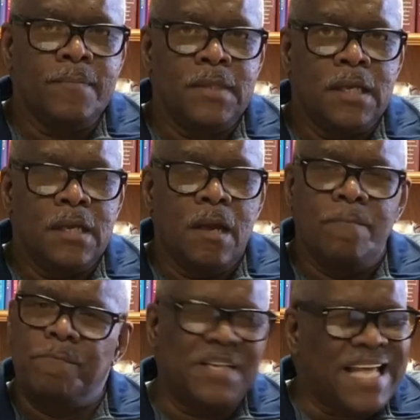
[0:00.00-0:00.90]
But that's
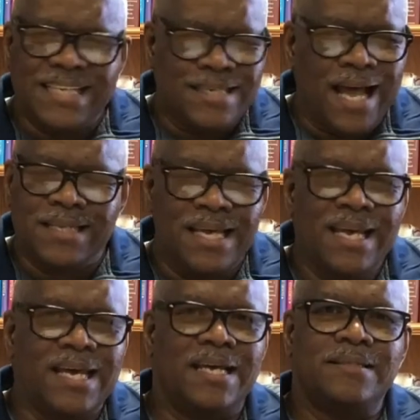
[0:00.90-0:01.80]
not the end,
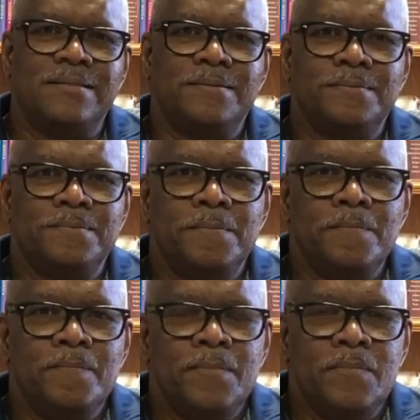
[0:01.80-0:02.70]

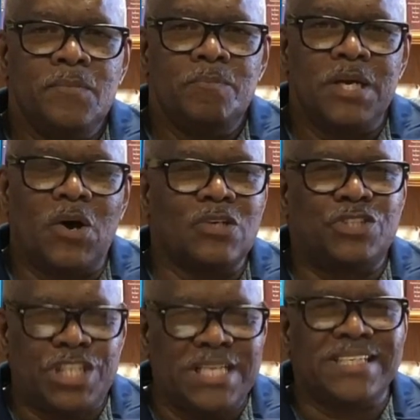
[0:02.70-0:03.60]
because Jesus
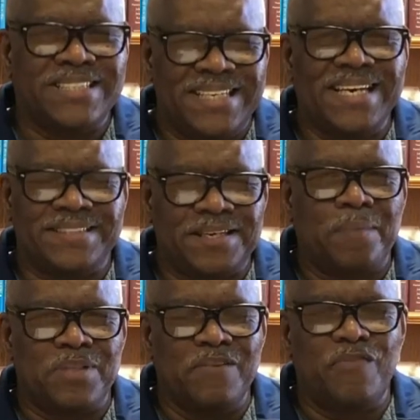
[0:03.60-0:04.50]
did something
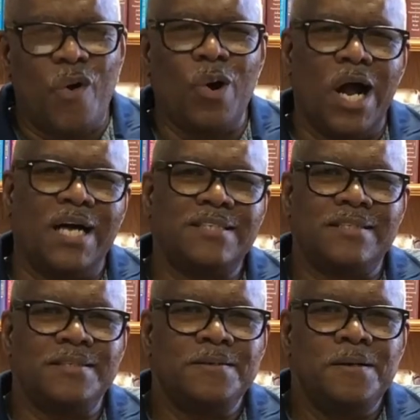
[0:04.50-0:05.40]
for us,
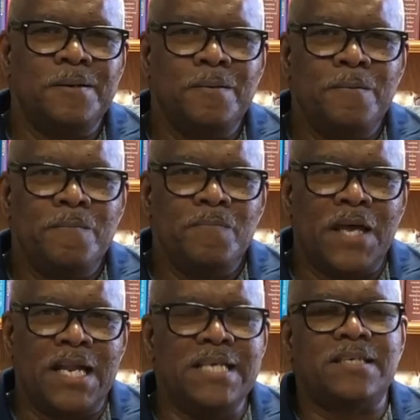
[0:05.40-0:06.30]
and he's
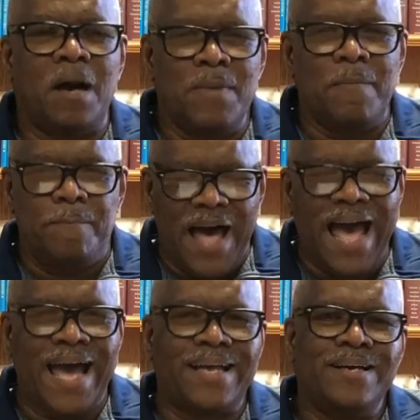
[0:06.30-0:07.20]
coming back
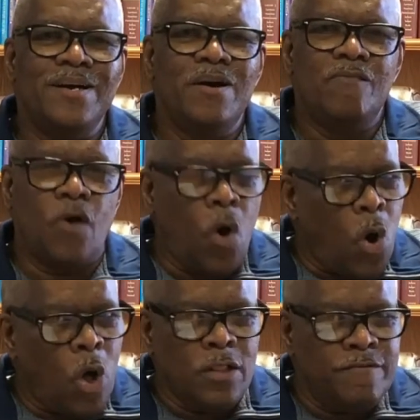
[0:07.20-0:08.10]
for all of his
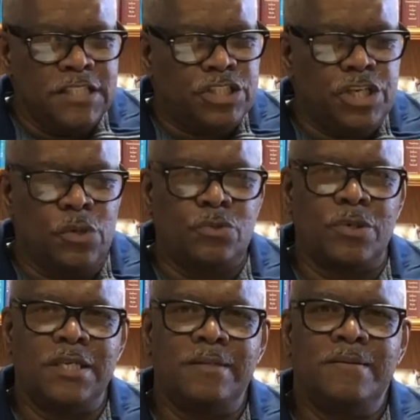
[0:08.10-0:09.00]
children
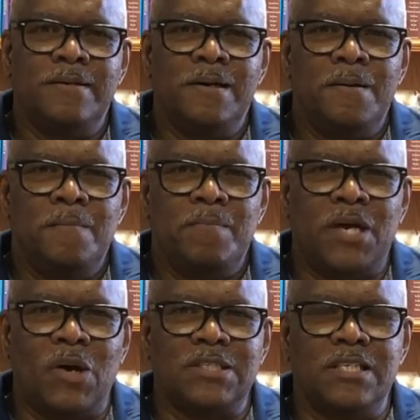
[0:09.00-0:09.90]
because he's
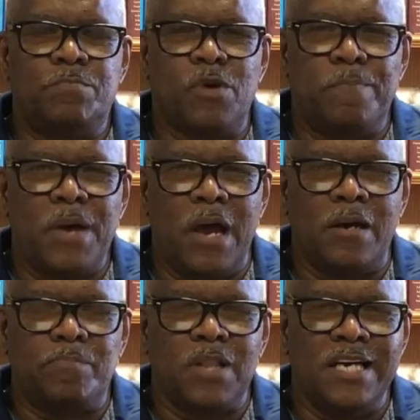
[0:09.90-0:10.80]
prepared a place
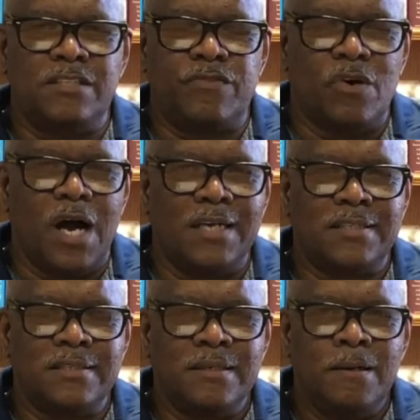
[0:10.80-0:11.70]
for us.
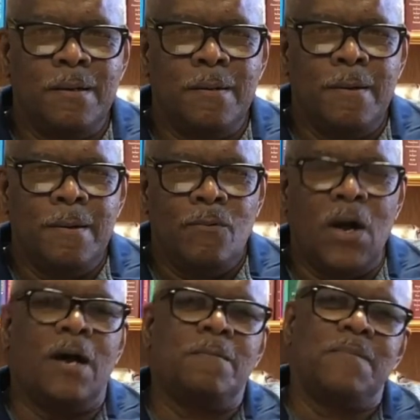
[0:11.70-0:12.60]
Well,
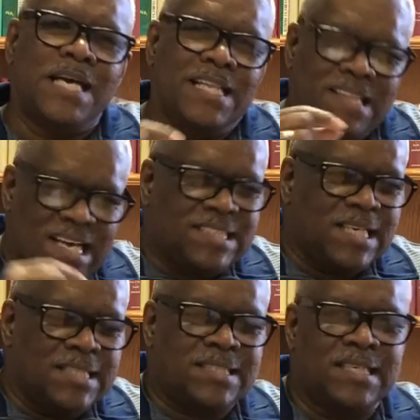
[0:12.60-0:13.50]
in this instance,
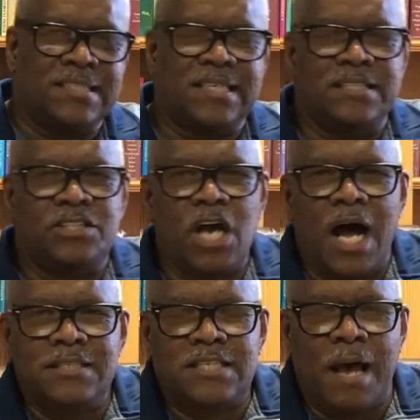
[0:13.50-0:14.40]
in John chapter
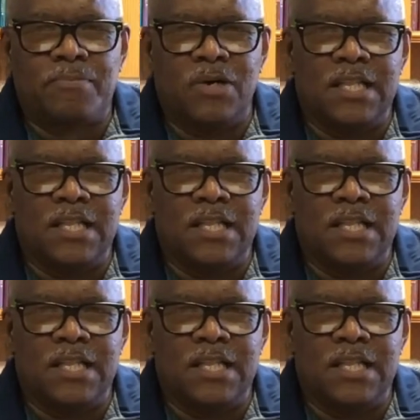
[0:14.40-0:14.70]
11,